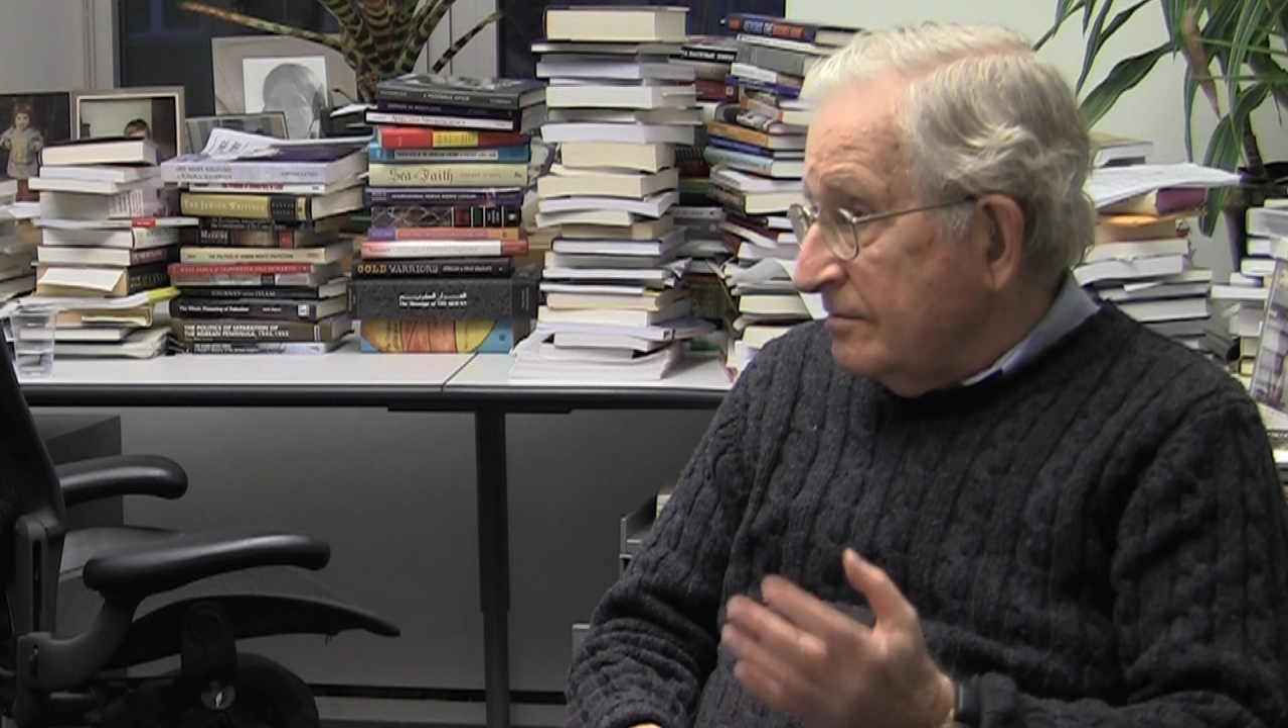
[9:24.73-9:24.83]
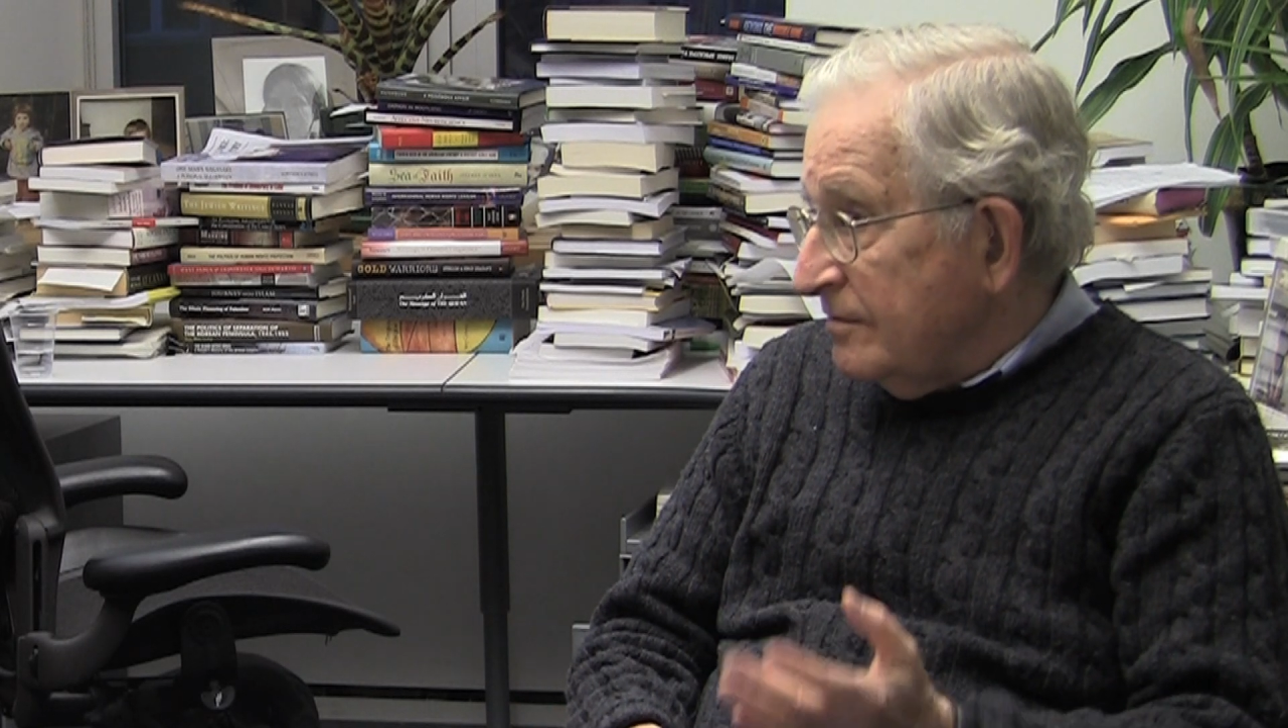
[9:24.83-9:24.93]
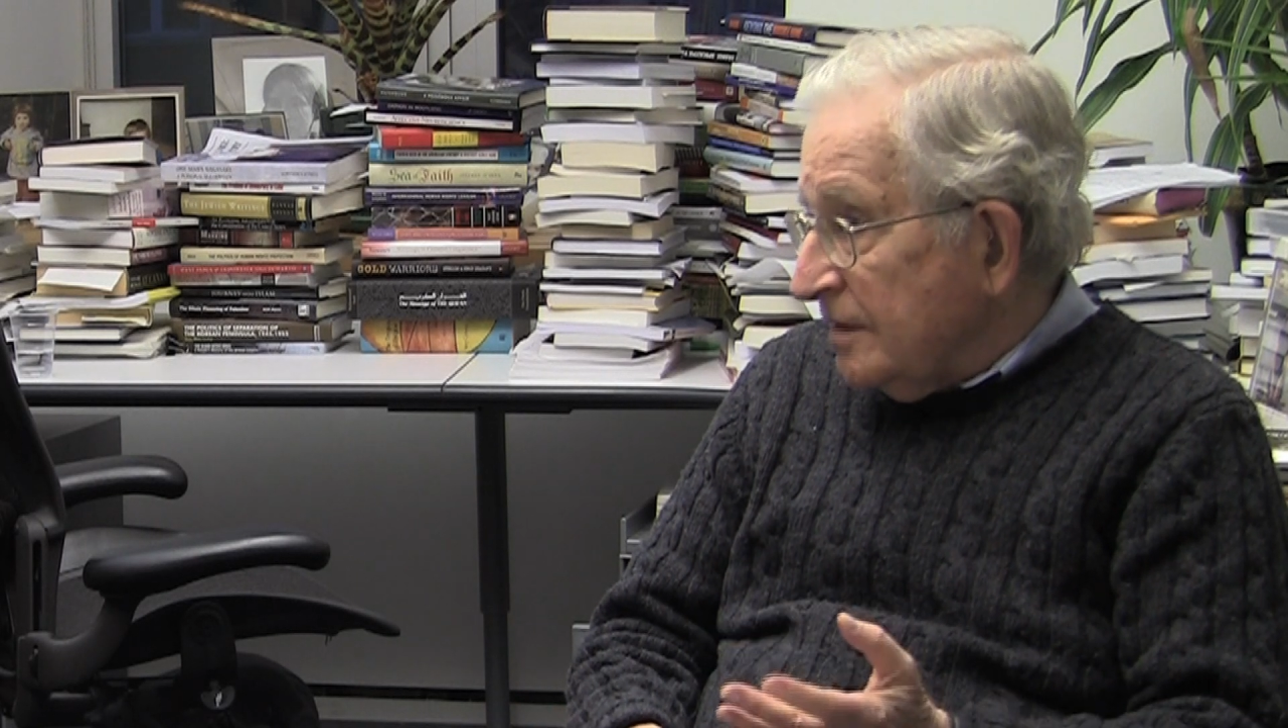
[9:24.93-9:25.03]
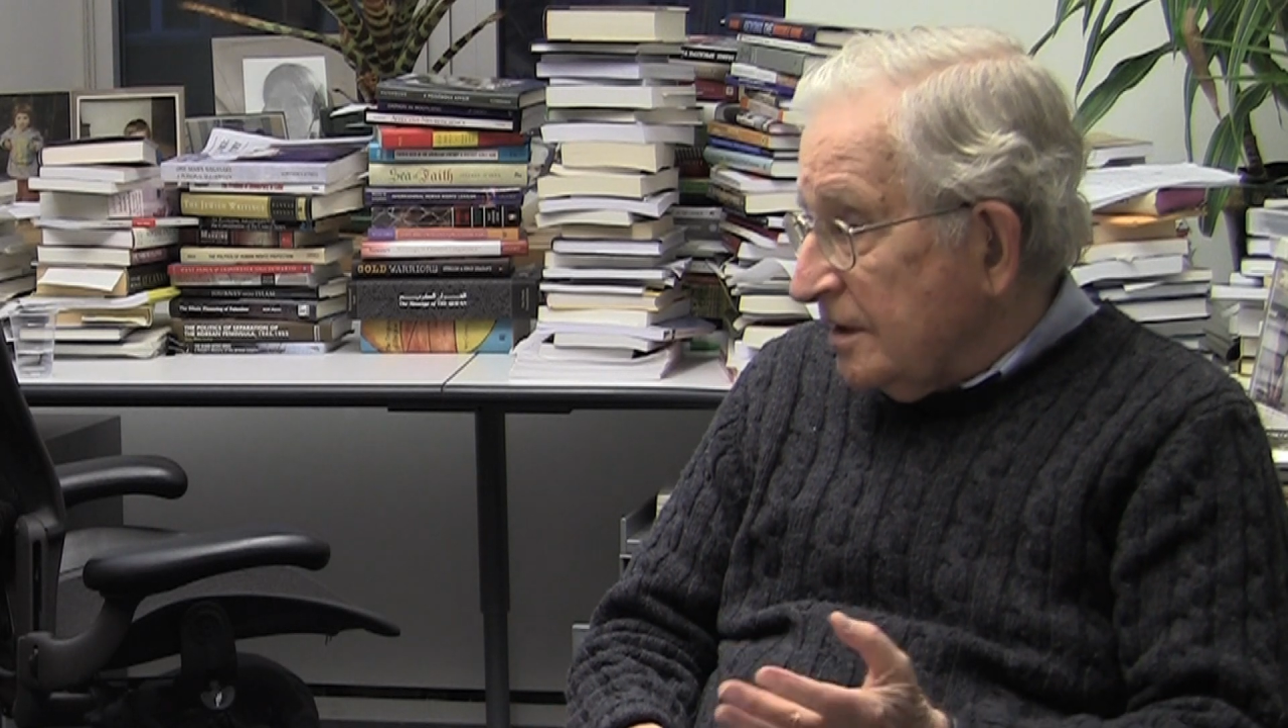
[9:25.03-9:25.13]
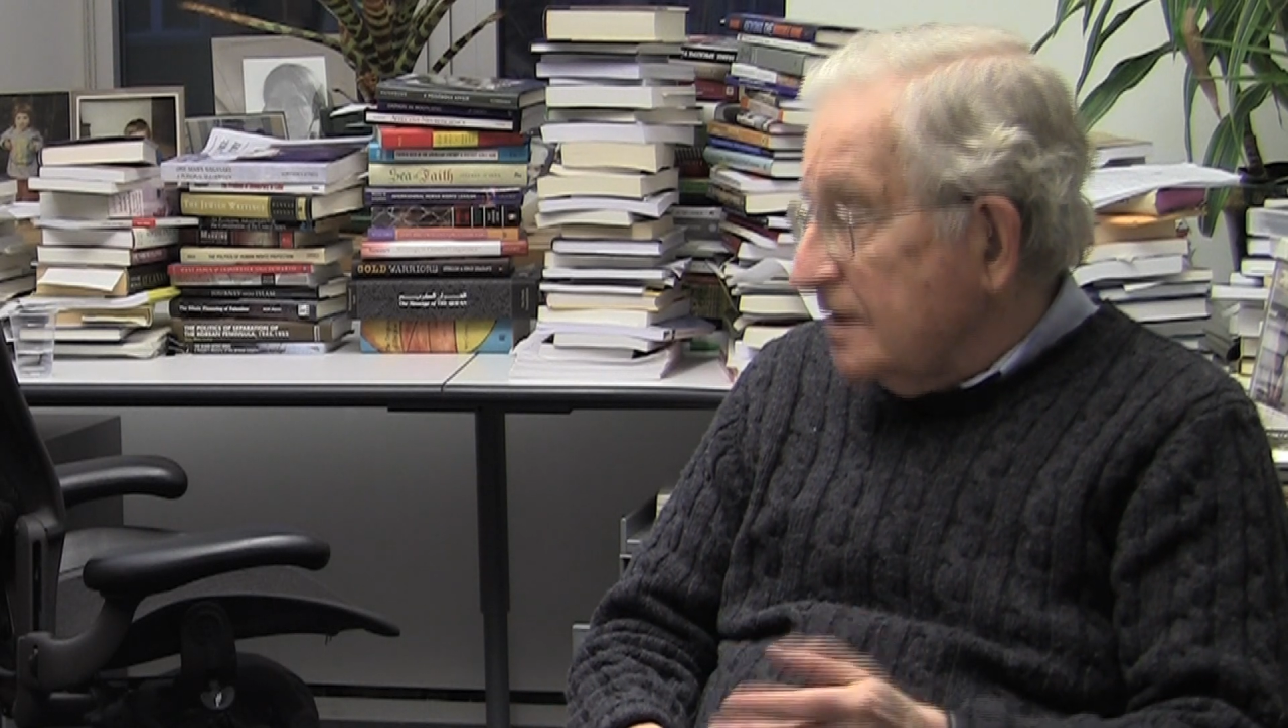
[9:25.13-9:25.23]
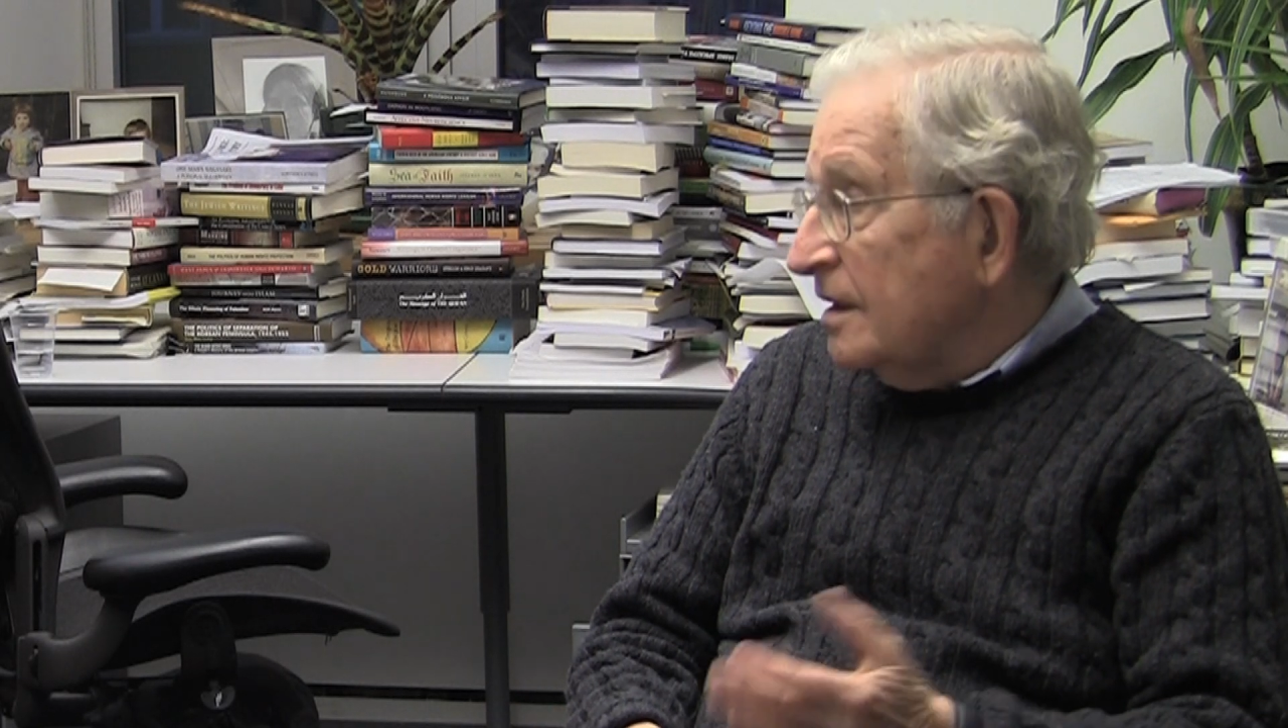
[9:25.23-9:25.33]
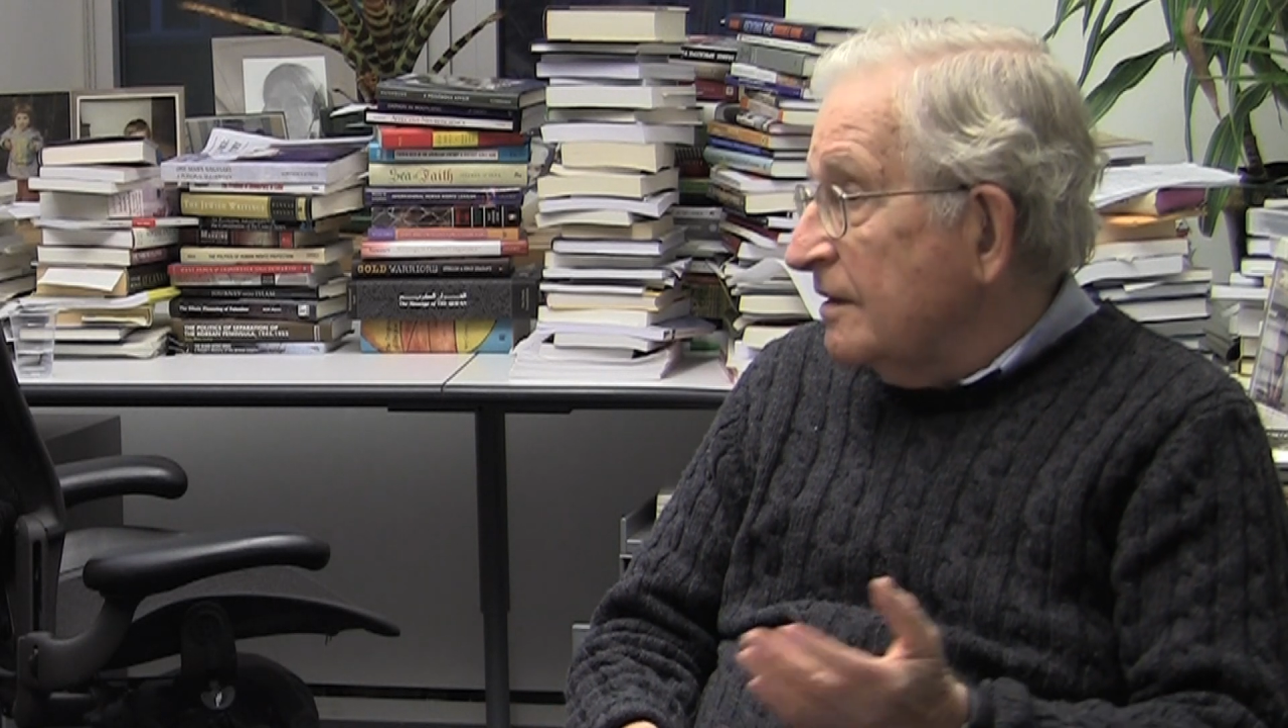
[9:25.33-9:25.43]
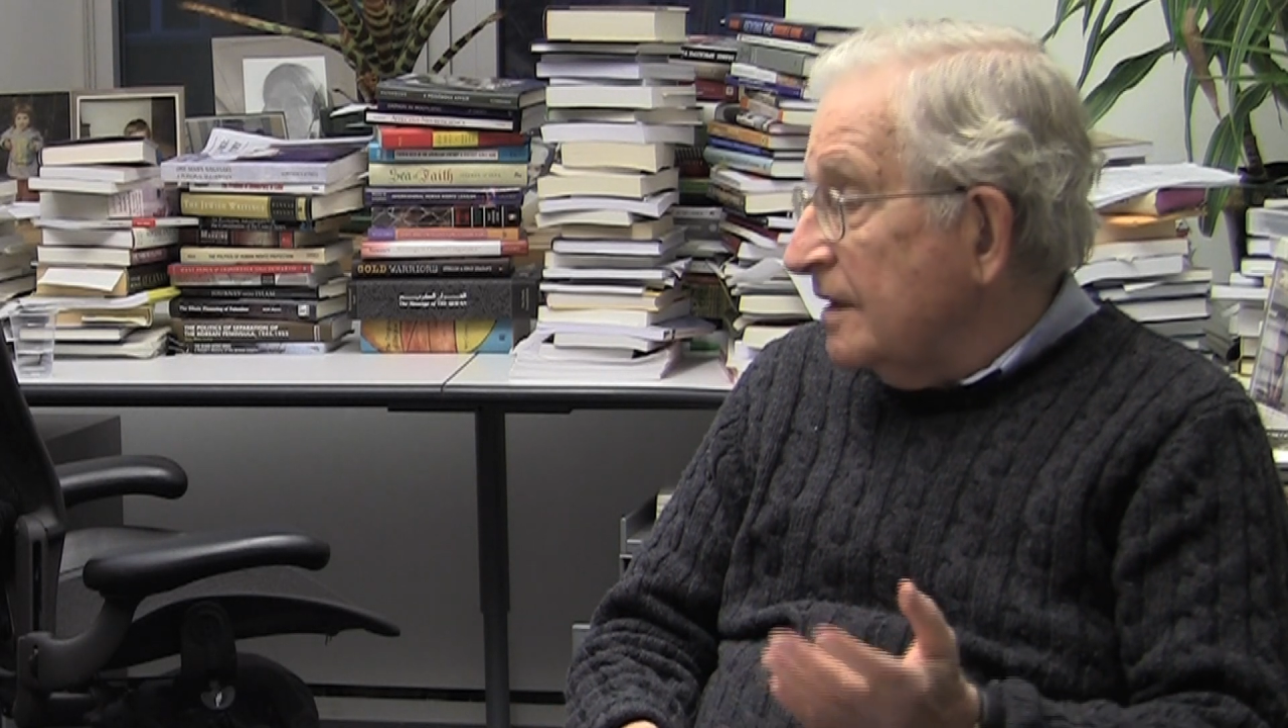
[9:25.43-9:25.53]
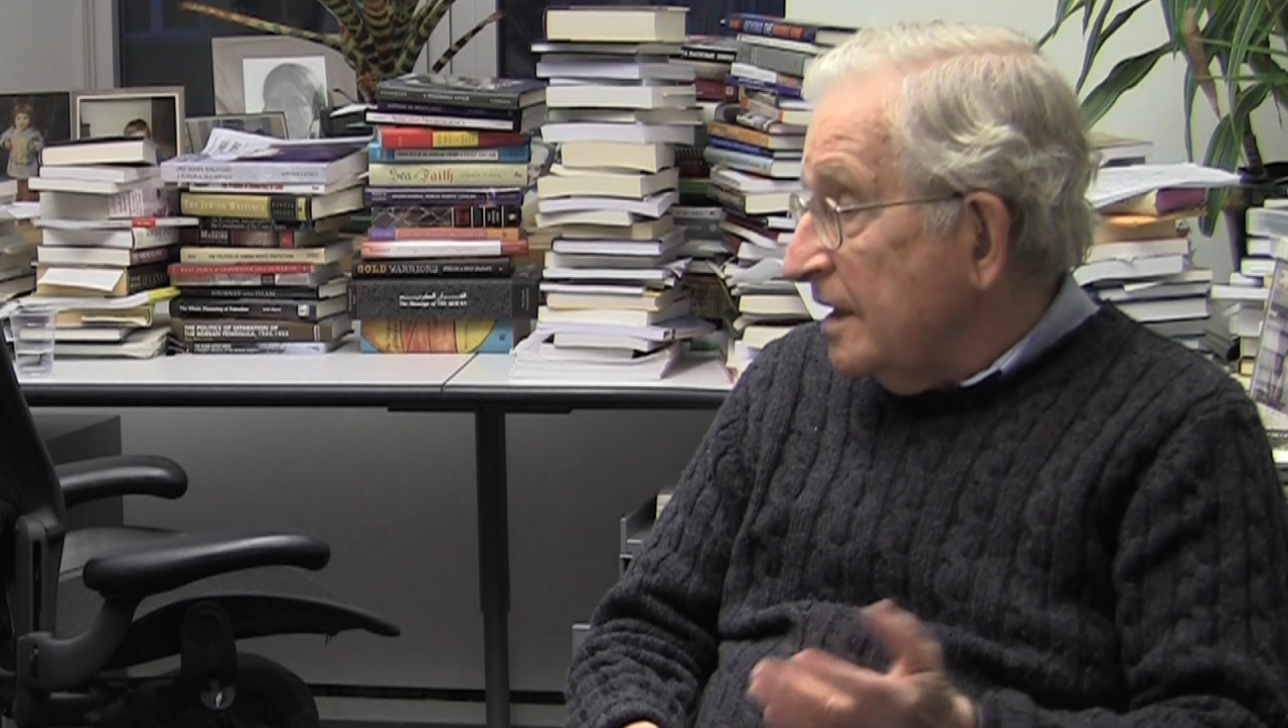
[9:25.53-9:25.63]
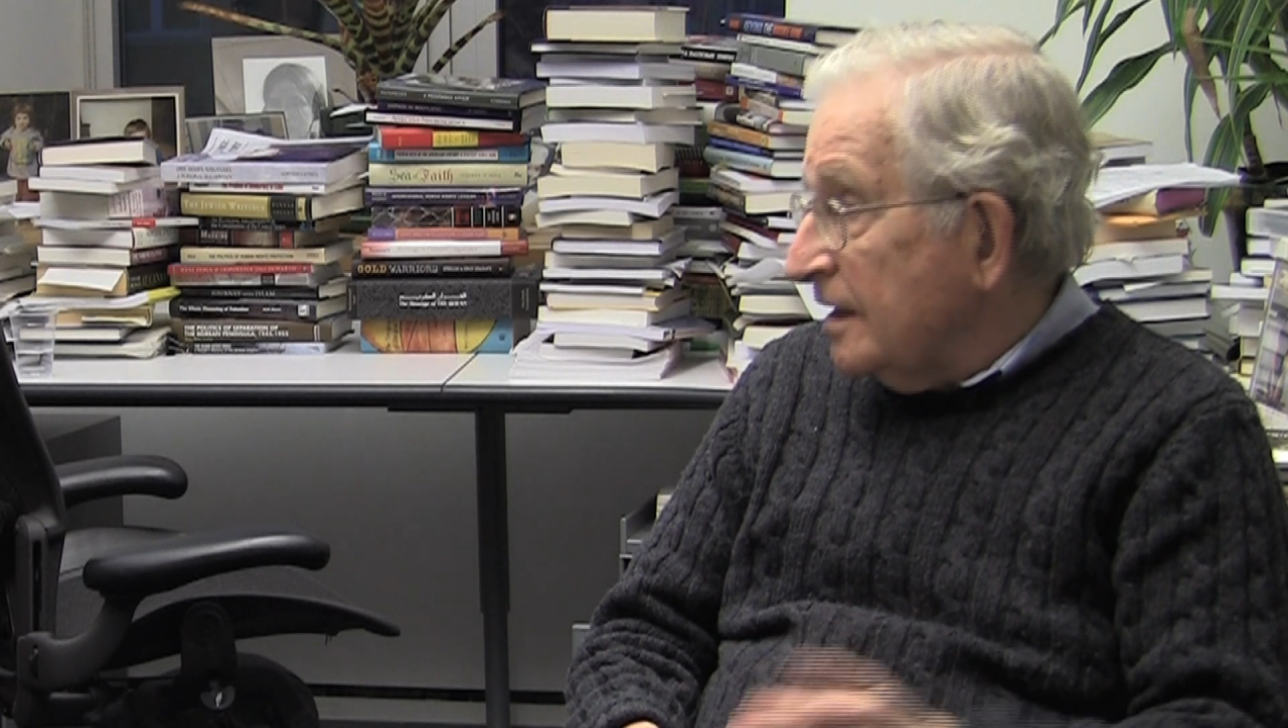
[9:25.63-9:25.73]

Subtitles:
military,